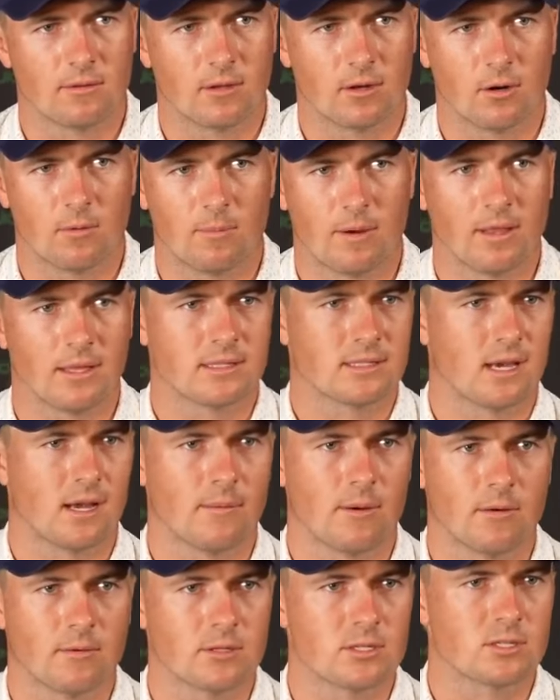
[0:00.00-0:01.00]
you know, by the
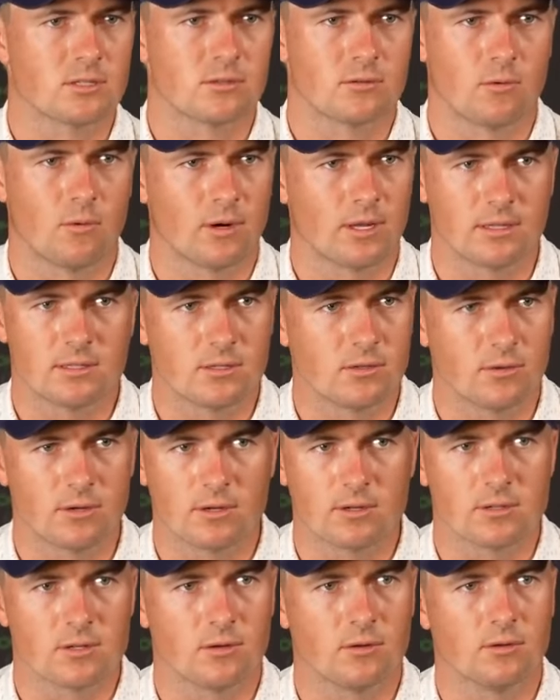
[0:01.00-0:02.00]
time I was 22
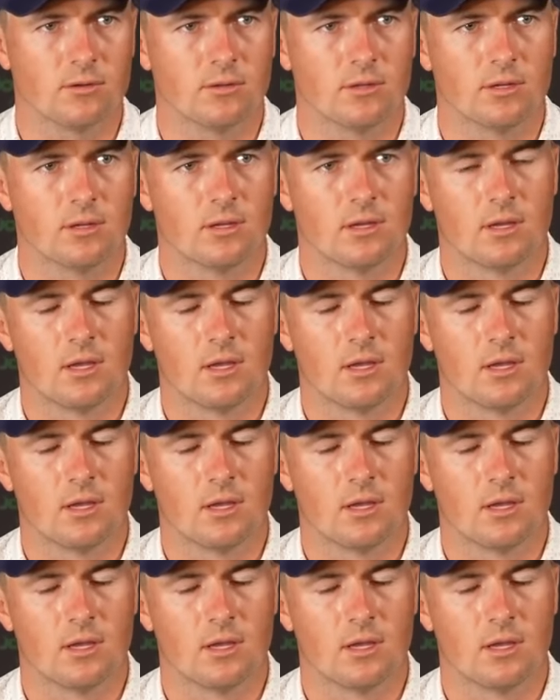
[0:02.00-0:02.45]
years old.